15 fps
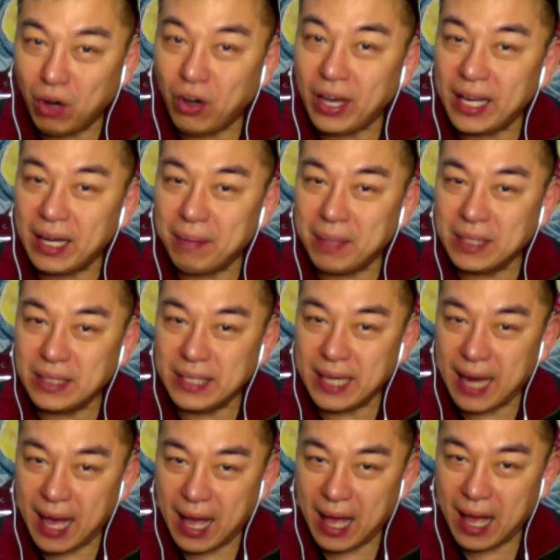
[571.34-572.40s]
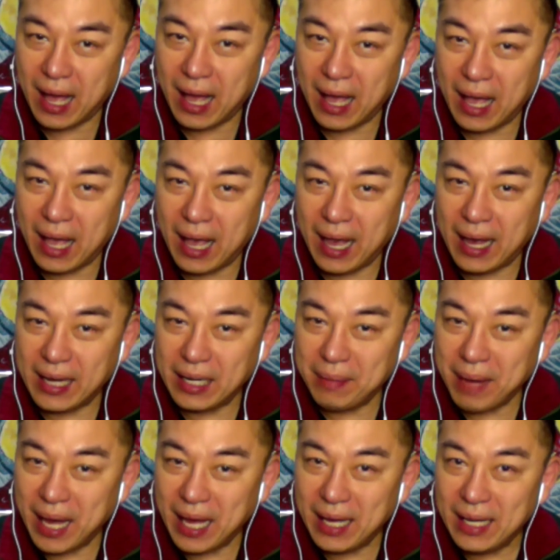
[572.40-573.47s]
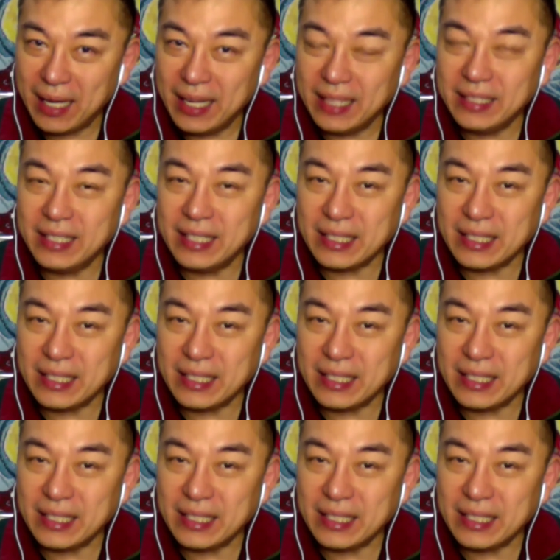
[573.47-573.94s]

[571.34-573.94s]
Okay naman sila. Mm-hmm. Diba? Mm-hmm.